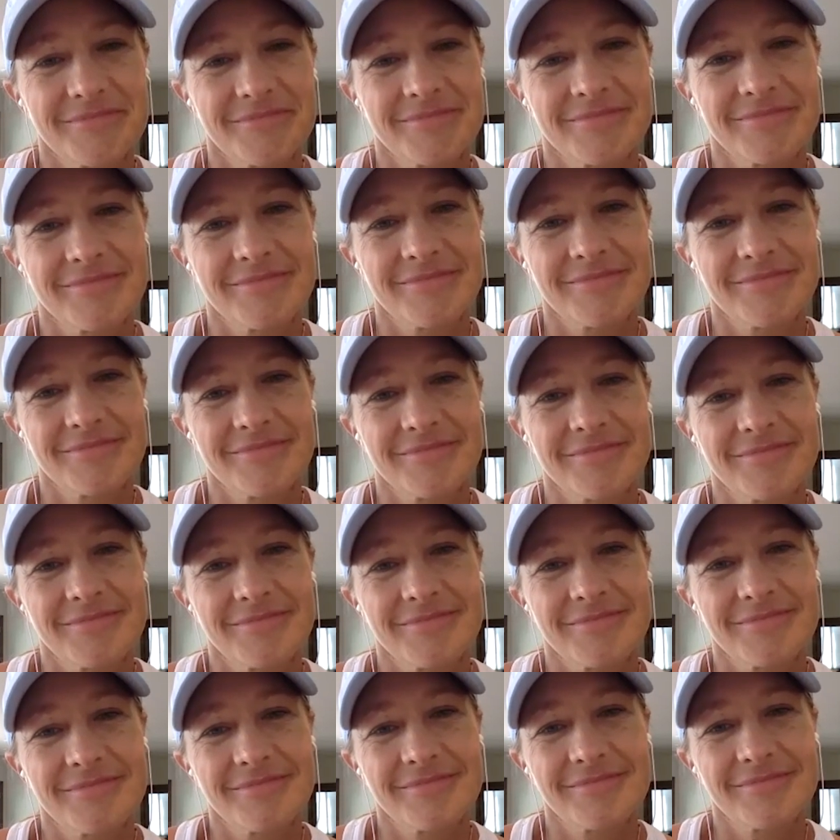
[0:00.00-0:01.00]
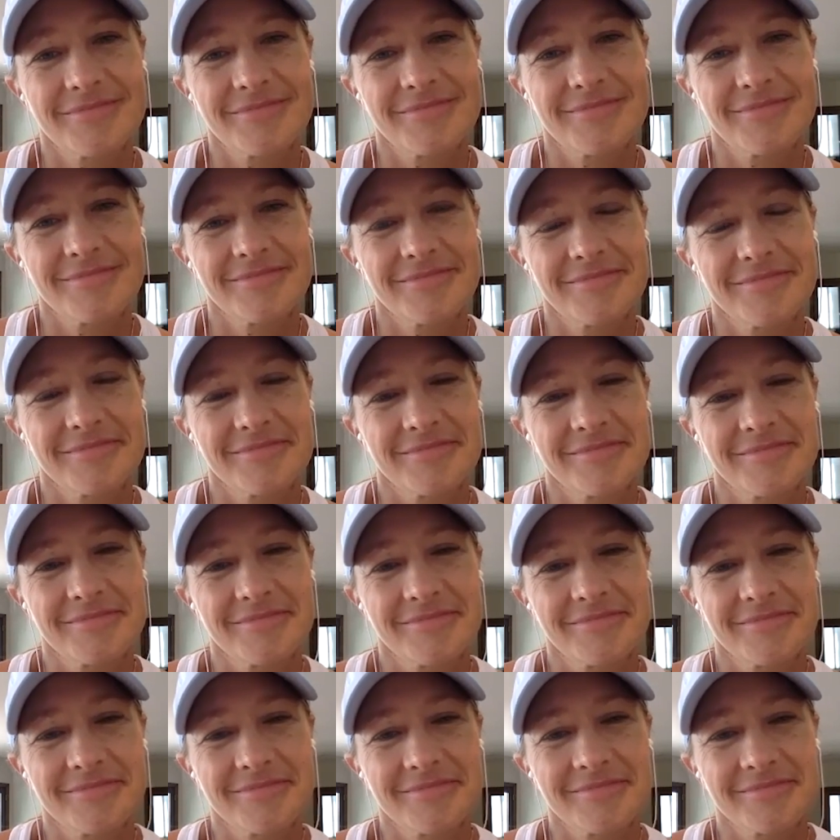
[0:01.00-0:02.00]

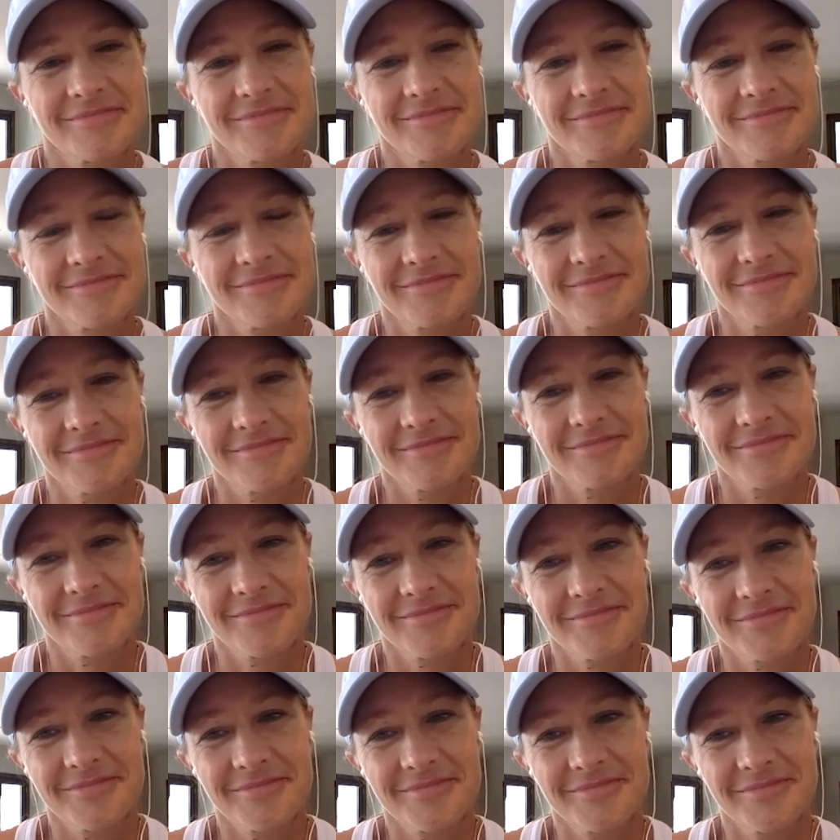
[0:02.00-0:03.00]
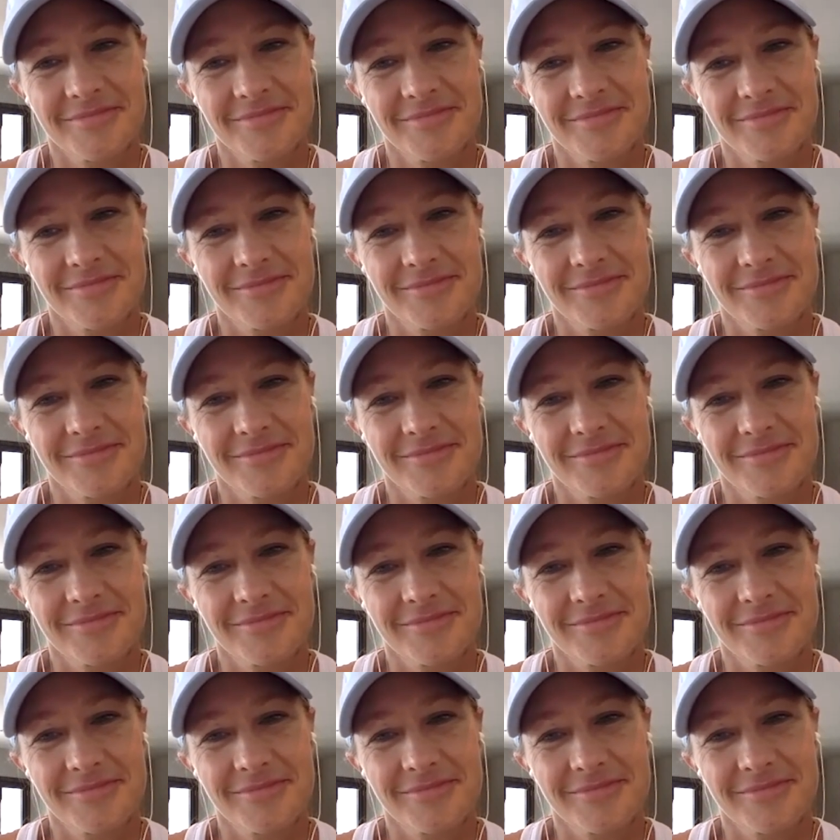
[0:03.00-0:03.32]
The person shown says nothing.